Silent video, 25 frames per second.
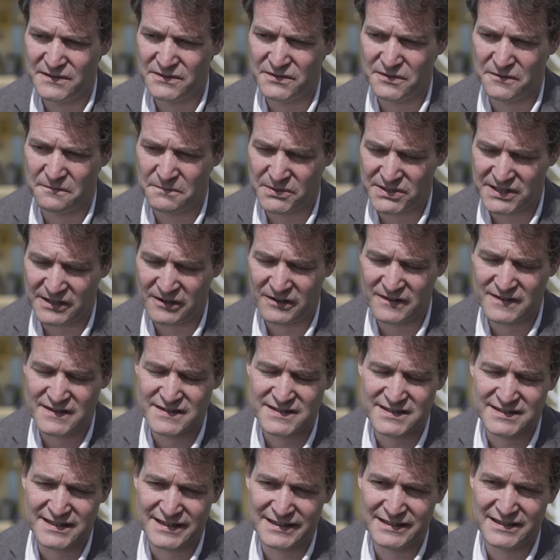the sort of,
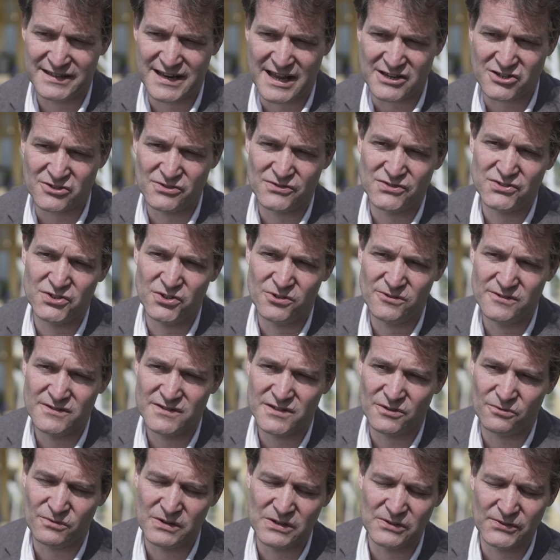particularly the international
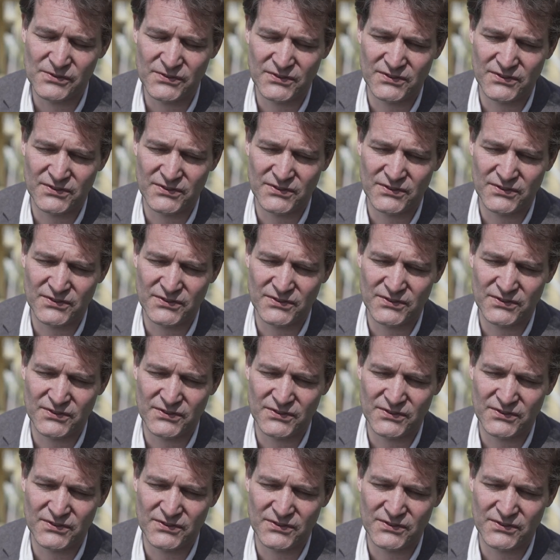students a real